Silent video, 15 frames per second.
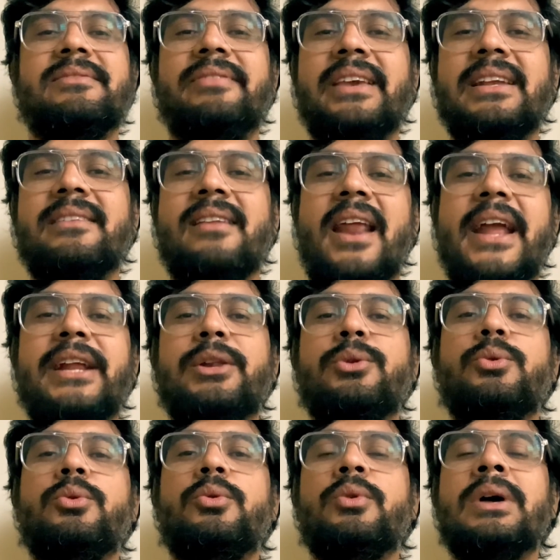We try
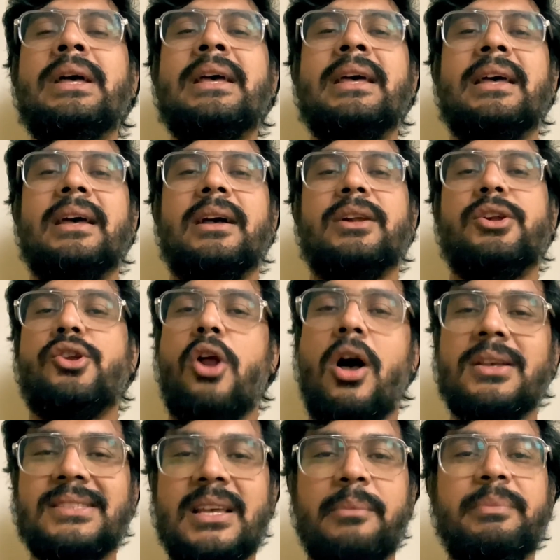to draw
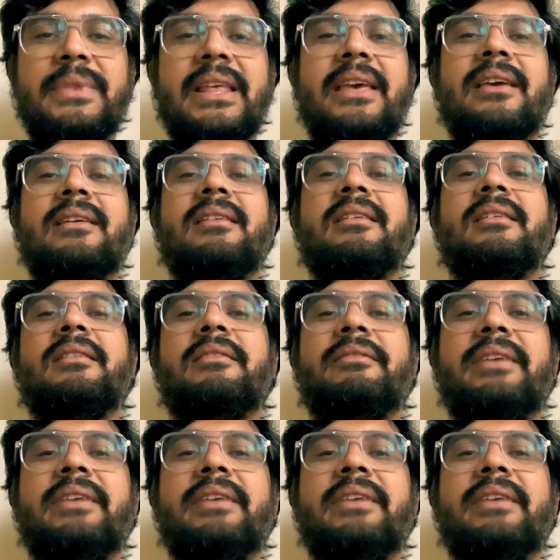something.